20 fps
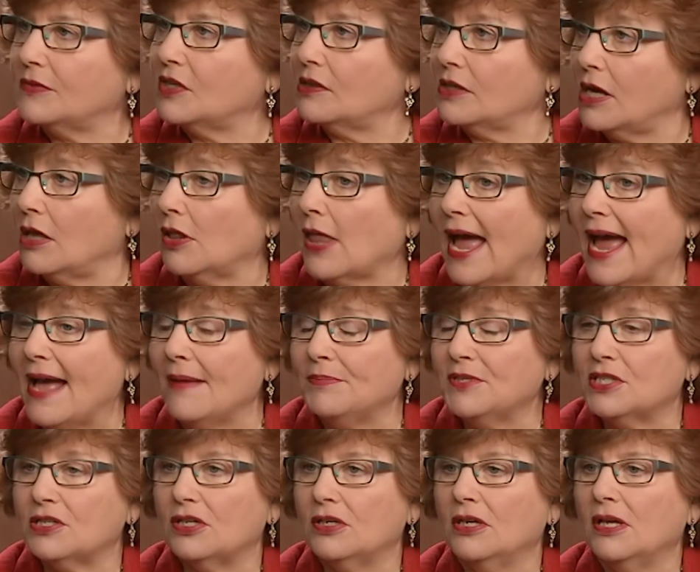
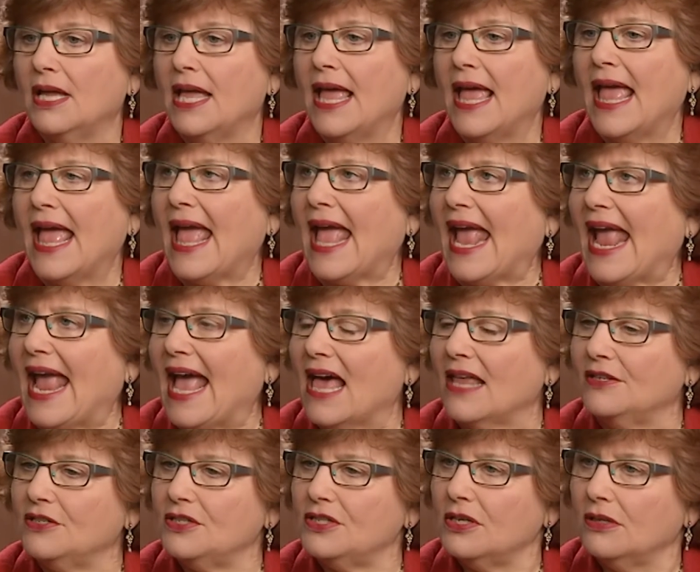collapsed,
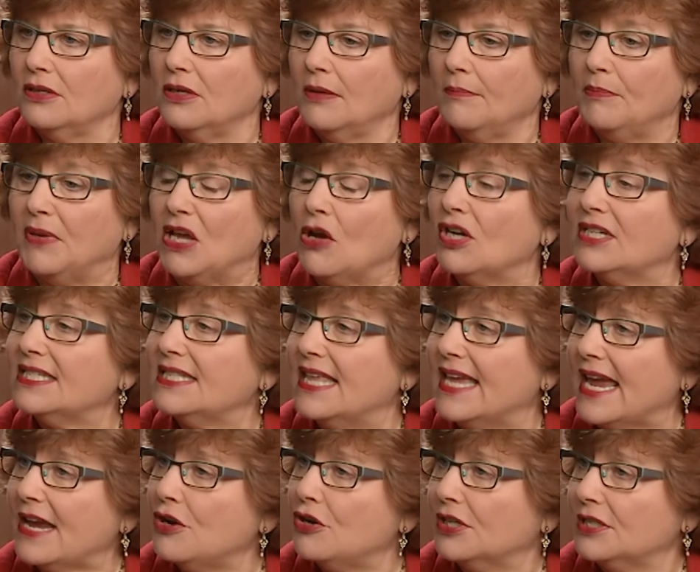and because
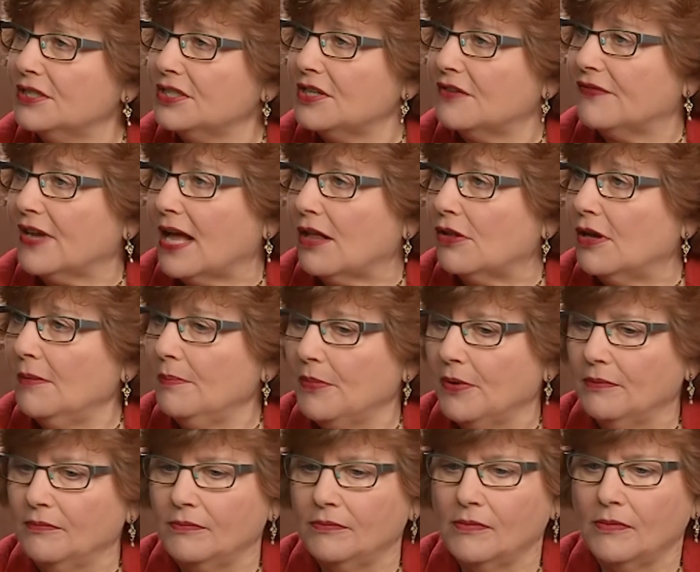they couldn't develop,
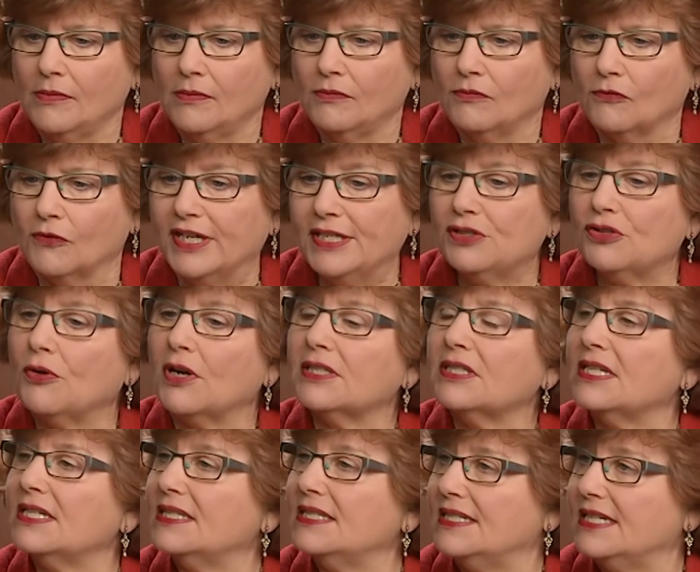
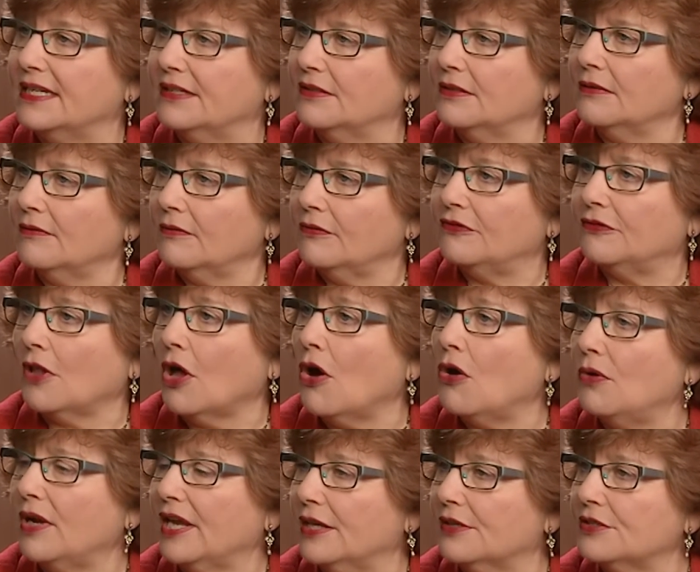resources didn't
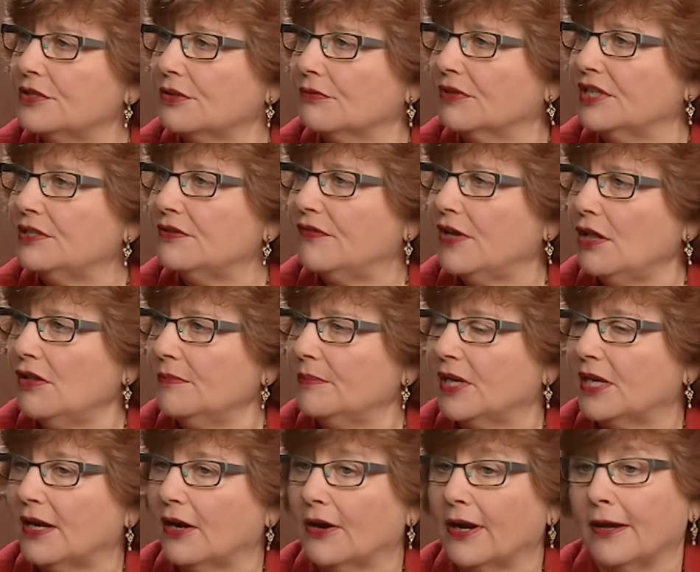flow into the
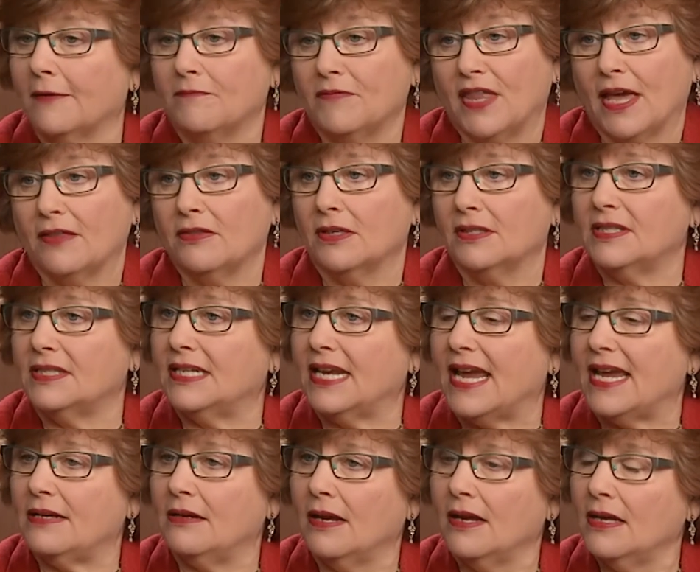redevelopment area. Then the
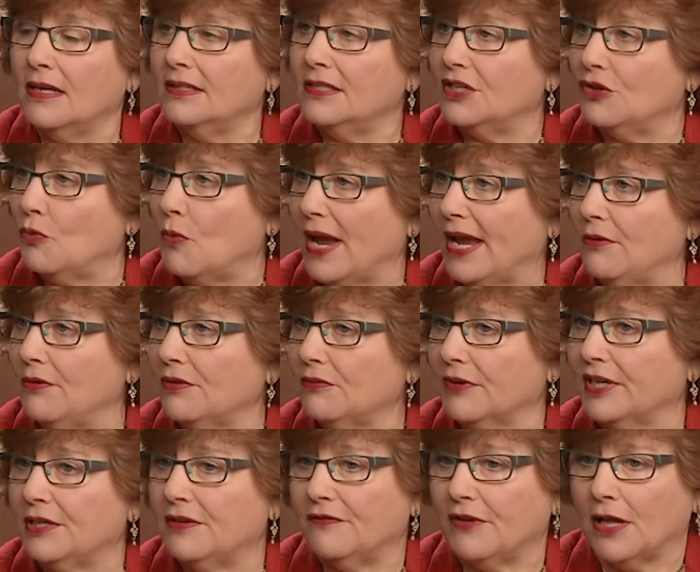state did away with
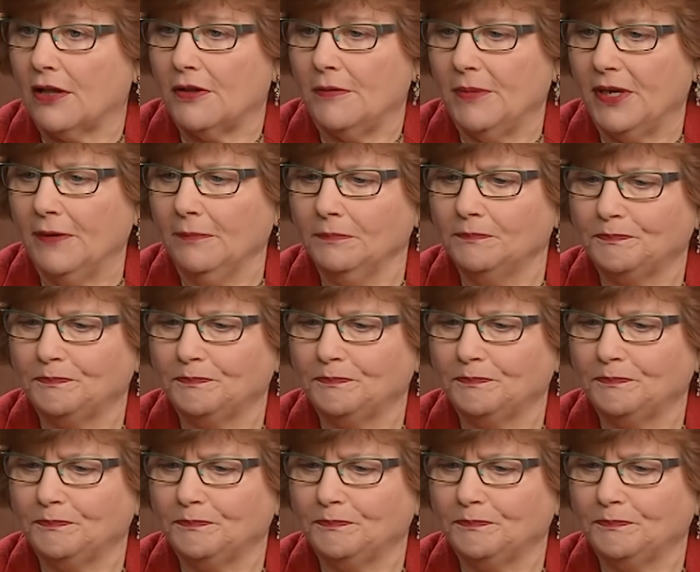redevelopment.